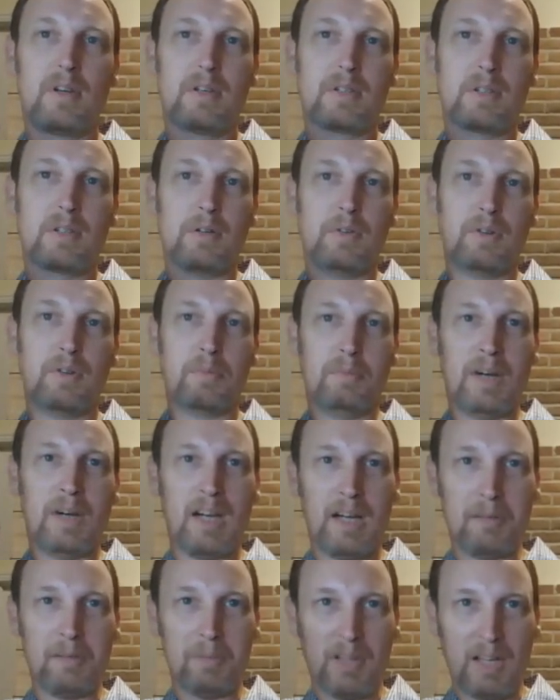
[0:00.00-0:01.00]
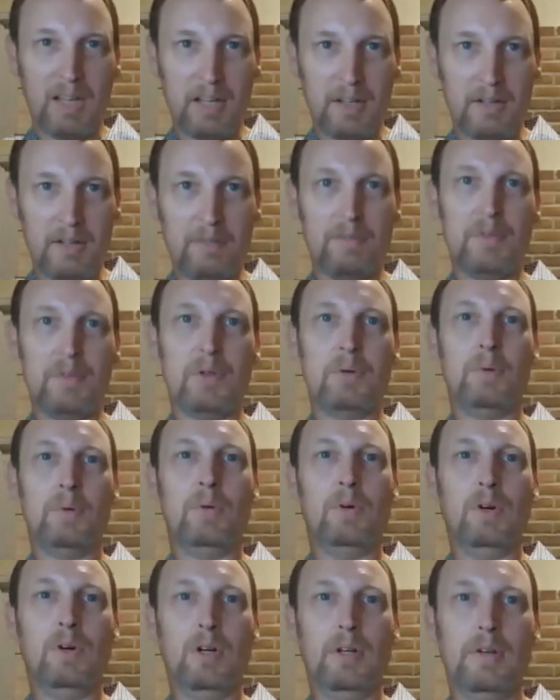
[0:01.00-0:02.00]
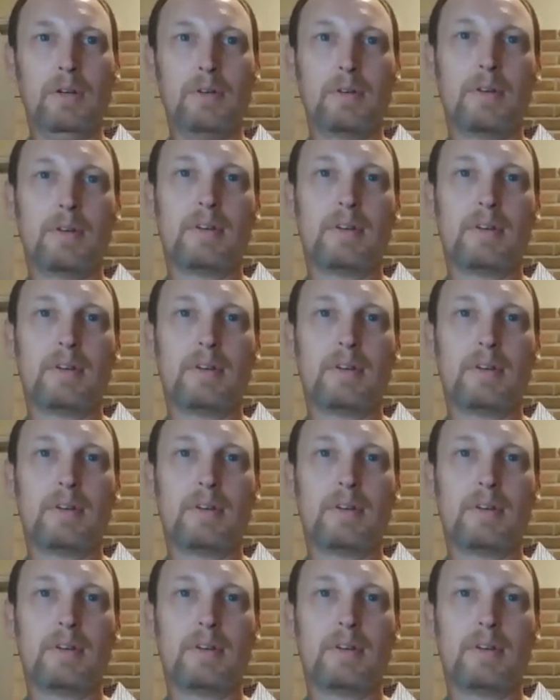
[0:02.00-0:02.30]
So with my blinded view on,